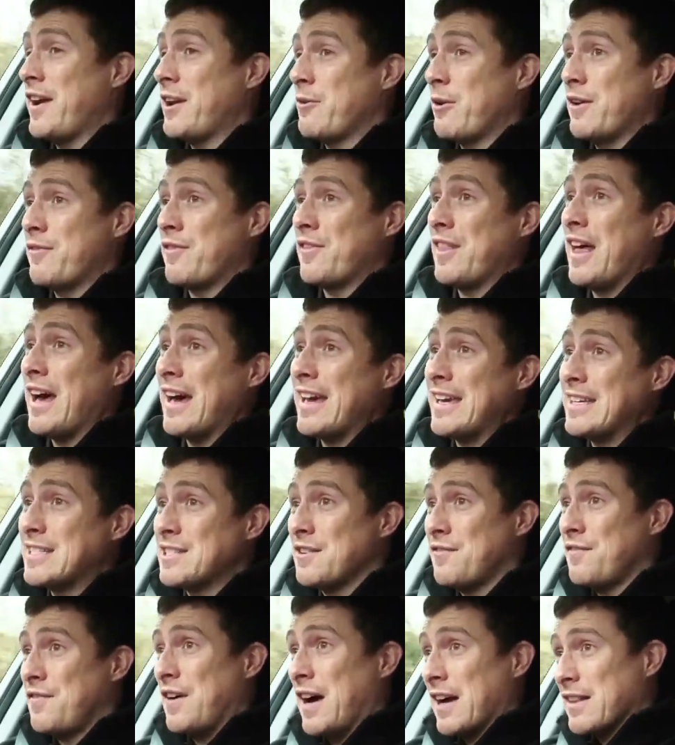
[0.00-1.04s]
anyway for that is
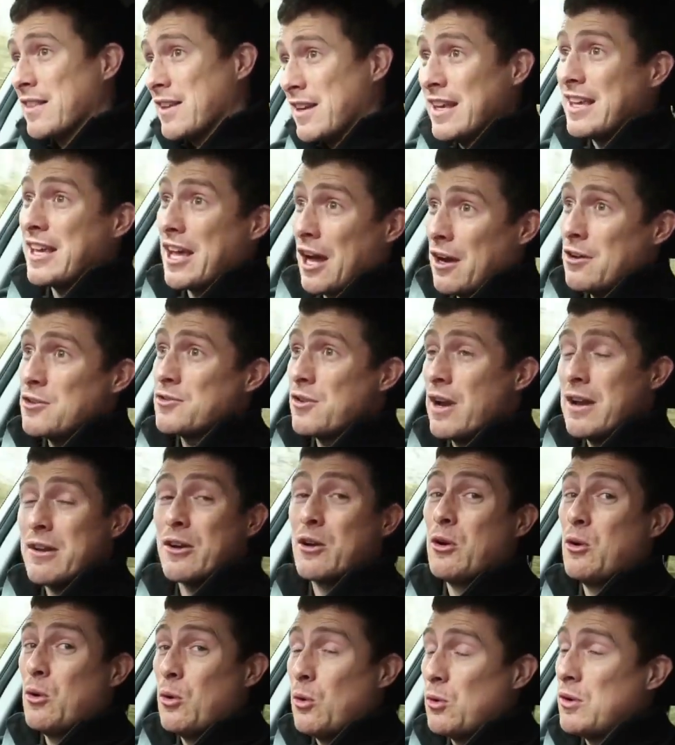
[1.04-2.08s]
the fact that it goes around
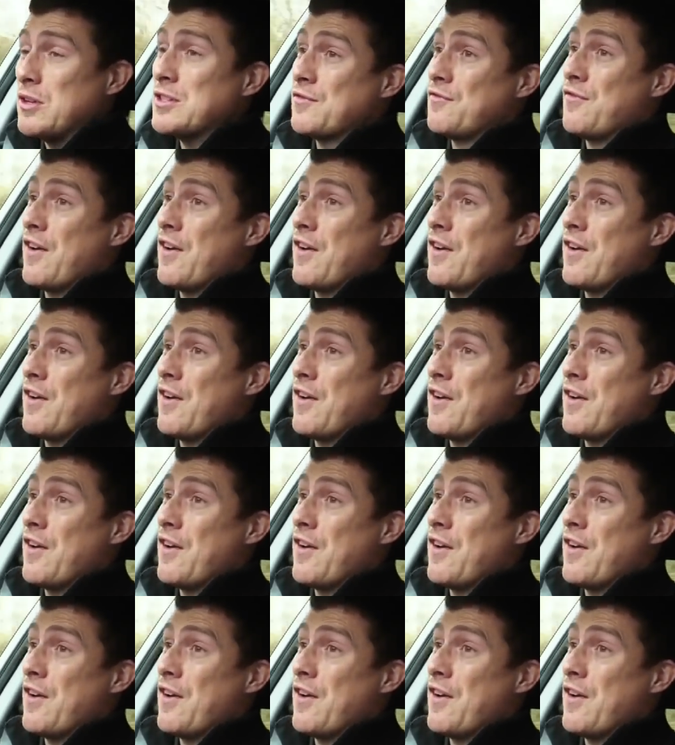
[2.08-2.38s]
corners